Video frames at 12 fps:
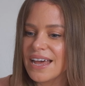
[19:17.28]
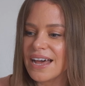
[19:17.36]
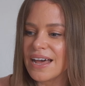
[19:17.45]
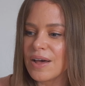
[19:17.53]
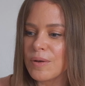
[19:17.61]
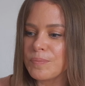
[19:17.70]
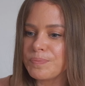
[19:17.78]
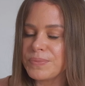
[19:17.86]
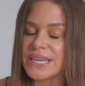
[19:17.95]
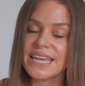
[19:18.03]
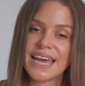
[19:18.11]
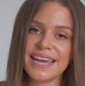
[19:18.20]
Um,
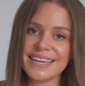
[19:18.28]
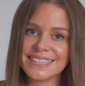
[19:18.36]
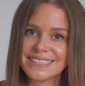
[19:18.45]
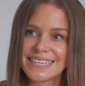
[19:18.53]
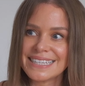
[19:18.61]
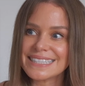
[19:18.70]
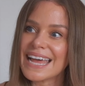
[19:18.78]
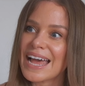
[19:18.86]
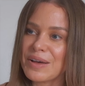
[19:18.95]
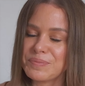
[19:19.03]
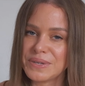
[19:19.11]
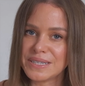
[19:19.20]
but yeah, it's it's
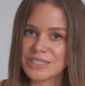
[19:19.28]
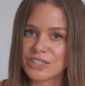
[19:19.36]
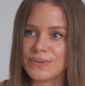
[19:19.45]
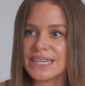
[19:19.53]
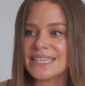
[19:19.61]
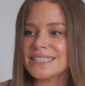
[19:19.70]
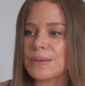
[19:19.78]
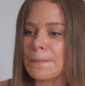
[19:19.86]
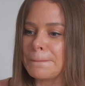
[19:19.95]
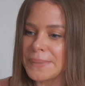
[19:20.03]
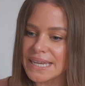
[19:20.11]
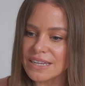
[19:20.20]
happening. So it is
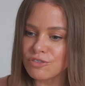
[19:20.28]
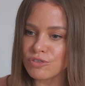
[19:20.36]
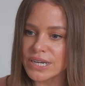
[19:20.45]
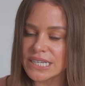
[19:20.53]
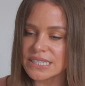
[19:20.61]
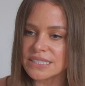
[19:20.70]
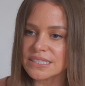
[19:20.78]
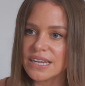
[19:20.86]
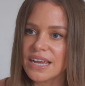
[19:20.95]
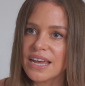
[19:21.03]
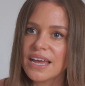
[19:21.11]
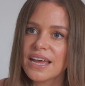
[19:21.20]
being written
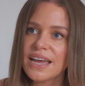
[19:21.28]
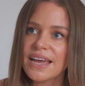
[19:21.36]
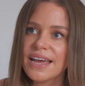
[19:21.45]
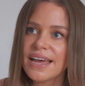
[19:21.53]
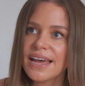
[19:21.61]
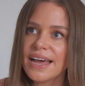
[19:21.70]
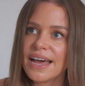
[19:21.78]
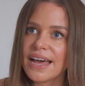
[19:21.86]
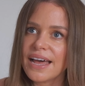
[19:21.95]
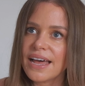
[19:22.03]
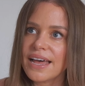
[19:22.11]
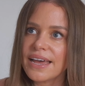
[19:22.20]

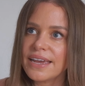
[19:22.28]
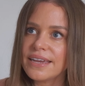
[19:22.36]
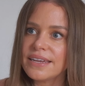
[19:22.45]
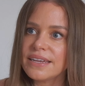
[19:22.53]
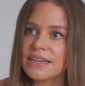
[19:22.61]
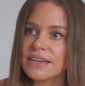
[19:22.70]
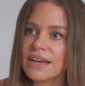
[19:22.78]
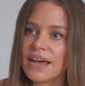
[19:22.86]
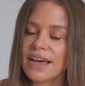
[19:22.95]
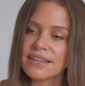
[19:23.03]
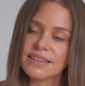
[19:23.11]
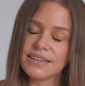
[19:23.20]
I
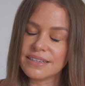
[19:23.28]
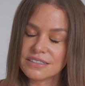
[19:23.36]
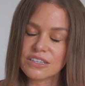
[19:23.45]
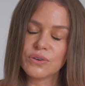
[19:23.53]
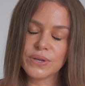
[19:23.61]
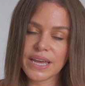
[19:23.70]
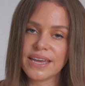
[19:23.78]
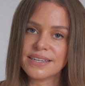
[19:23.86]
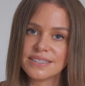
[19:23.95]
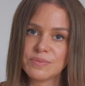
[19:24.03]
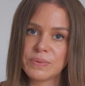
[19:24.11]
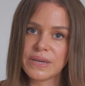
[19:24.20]
I think it's okay
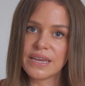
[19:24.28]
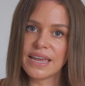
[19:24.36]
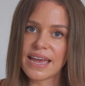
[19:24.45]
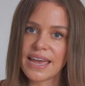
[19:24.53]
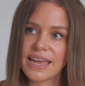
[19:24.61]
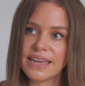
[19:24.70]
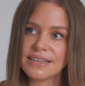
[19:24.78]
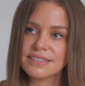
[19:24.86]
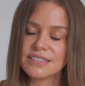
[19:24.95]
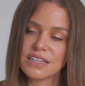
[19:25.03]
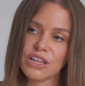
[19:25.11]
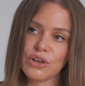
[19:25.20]
to be a
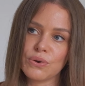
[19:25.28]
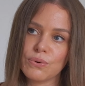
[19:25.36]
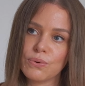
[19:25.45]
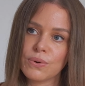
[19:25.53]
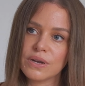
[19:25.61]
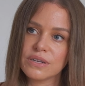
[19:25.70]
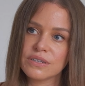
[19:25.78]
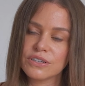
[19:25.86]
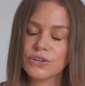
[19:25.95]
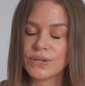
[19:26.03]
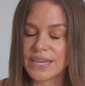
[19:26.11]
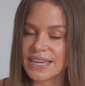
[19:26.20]
slow
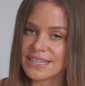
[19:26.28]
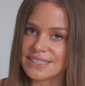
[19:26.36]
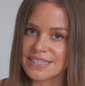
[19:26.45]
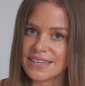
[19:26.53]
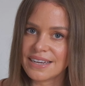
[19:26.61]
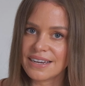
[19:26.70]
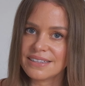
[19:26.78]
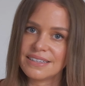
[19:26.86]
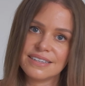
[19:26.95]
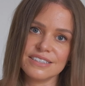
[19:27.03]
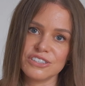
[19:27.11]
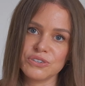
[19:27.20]
creator. I
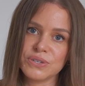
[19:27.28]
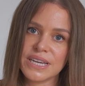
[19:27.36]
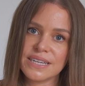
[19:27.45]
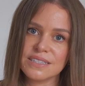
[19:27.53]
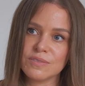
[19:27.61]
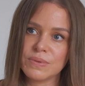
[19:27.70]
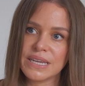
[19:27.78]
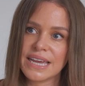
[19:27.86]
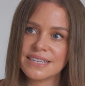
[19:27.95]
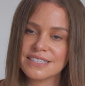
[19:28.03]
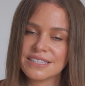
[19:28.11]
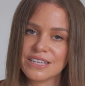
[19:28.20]
think it's okay to be
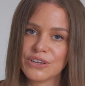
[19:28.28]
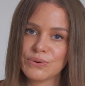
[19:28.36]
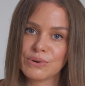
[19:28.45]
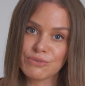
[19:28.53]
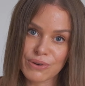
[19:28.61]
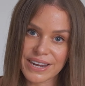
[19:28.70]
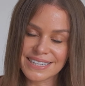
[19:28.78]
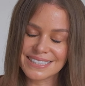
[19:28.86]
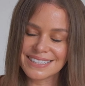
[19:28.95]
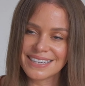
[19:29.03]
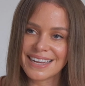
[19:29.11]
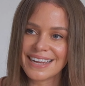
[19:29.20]
a slow
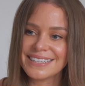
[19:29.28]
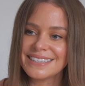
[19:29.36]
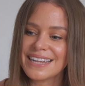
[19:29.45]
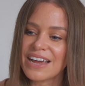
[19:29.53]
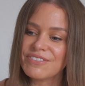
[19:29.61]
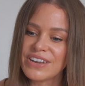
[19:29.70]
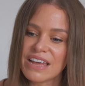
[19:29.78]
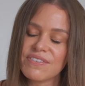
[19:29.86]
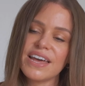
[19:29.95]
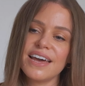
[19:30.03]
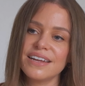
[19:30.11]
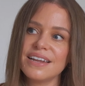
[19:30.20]
writer. I, have never
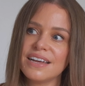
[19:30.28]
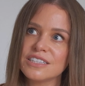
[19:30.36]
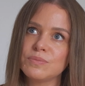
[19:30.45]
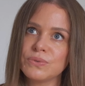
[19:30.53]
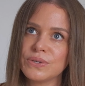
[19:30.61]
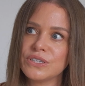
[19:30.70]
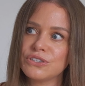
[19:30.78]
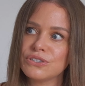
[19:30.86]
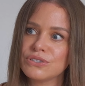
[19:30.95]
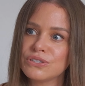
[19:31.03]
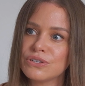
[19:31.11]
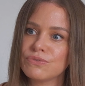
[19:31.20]
had
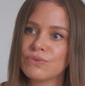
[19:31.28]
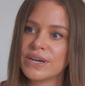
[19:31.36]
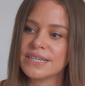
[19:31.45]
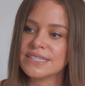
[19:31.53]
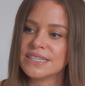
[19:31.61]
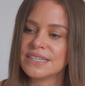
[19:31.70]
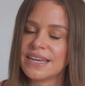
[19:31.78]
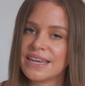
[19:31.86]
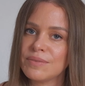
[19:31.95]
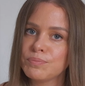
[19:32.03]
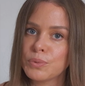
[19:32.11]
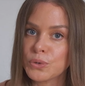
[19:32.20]
aspirations of writing
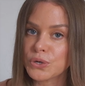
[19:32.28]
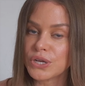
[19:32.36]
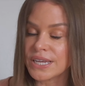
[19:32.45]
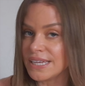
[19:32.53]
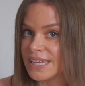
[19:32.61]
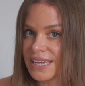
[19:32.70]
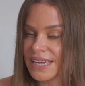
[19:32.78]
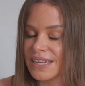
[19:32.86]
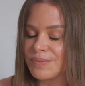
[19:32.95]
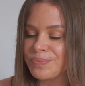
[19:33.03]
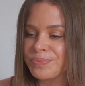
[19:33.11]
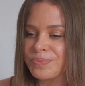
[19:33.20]
a book a
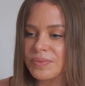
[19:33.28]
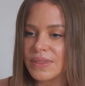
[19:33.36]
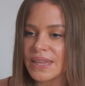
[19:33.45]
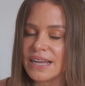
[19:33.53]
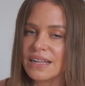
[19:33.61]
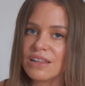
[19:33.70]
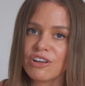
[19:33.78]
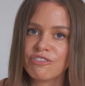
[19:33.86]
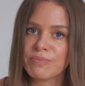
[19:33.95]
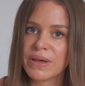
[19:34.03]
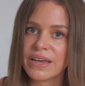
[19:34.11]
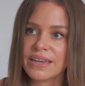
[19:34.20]
year, like a lot of
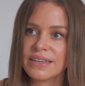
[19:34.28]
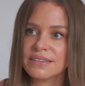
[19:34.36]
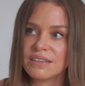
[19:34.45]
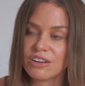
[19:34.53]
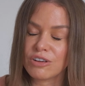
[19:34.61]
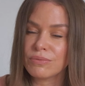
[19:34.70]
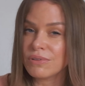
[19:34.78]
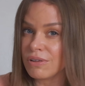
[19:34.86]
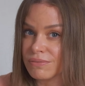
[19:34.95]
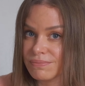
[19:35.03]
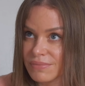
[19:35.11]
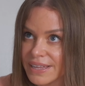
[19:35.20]
my like a lot
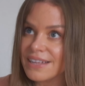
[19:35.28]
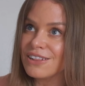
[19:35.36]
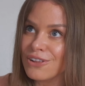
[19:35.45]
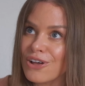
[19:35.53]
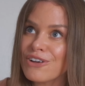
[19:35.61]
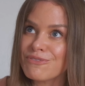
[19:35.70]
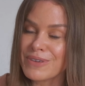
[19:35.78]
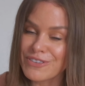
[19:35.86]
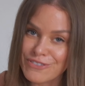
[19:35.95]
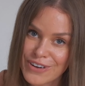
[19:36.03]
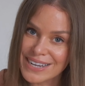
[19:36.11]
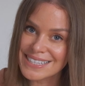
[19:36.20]
like a lot of my
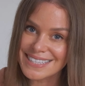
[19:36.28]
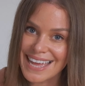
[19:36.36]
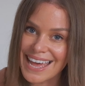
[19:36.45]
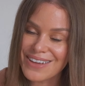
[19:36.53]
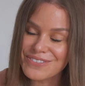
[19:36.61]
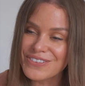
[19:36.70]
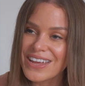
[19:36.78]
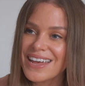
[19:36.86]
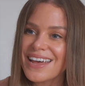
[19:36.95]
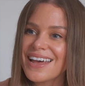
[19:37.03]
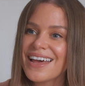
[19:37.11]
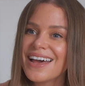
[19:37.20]
friends have.
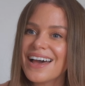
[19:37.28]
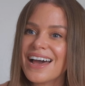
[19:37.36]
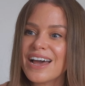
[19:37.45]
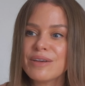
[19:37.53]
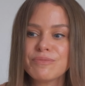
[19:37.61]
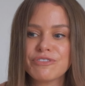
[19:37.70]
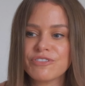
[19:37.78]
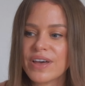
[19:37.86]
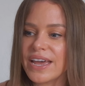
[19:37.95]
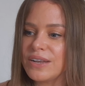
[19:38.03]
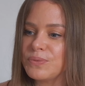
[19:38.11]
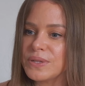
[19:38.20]
I'm
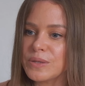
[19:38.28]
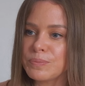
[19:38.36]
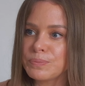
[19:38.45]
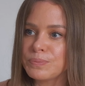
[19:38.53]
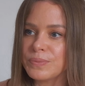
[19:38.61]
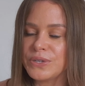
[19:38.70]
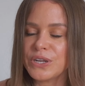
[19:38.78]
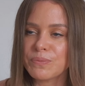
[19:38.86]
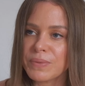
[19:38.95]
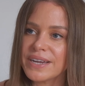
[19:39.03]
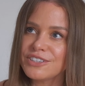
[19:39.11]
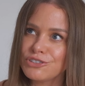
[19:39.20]
fine with a you know
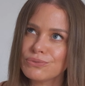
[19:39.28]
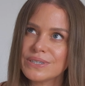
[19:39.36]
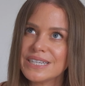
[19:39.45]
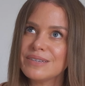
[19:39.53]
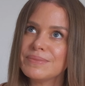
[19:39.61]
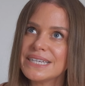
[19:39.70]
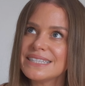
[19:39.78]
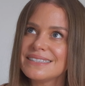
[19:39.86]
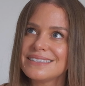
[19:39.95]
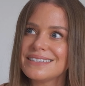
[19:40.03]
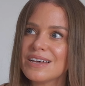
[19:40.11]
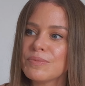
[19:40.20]
my dream
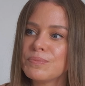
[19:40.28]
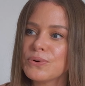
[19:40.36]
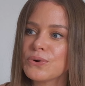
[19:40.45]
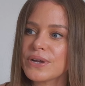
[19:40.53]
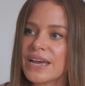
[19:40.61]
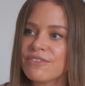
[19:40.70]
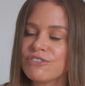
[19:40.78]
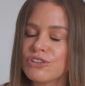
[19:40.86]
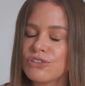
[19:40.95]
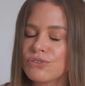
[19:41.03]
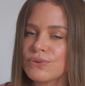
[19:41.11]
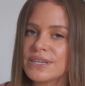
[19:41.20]
is a book every
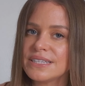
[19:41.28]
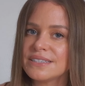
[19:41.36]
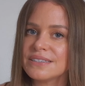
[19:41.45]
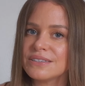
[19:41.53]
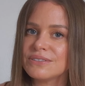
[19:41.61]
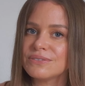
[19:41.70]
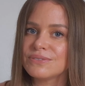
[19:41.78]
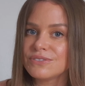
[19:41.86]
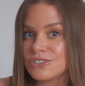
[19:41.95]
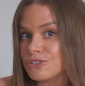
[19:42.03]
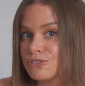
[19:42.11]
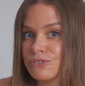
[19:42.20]
three to
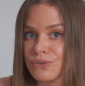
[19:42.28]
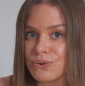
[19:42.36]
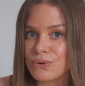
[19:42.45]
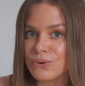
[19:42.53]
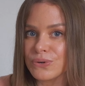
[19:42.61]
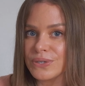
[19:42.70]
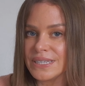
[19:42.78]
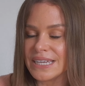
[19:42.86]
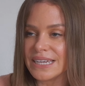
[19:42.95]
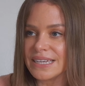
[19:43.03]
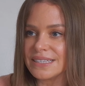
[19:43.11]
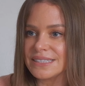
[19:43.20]
to four
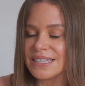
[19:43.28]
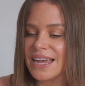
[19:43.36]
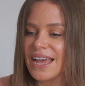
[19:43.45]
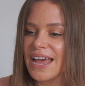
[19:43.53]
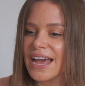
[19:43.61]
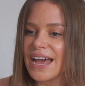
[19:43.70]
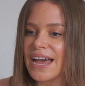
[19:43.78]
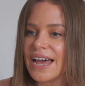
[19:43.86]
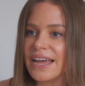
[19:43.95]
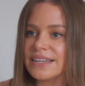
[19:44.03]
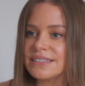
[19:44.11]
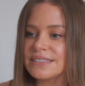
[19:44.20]
years,
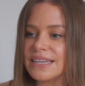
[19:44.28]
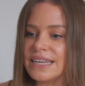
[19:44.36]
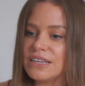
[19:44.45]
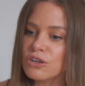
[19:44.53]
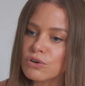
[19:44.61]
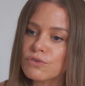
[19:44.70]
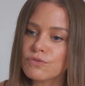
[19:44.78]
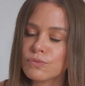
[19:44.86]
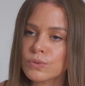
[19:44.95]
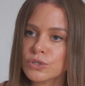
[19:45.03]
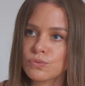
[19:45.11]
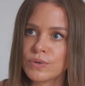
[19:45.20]
and enough
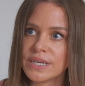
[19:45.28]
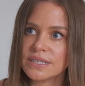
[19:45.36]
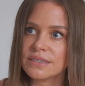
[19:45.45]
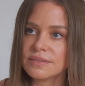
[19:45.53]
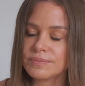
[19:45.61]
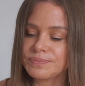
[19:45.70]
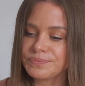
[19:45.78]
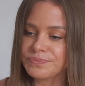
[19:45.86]
was written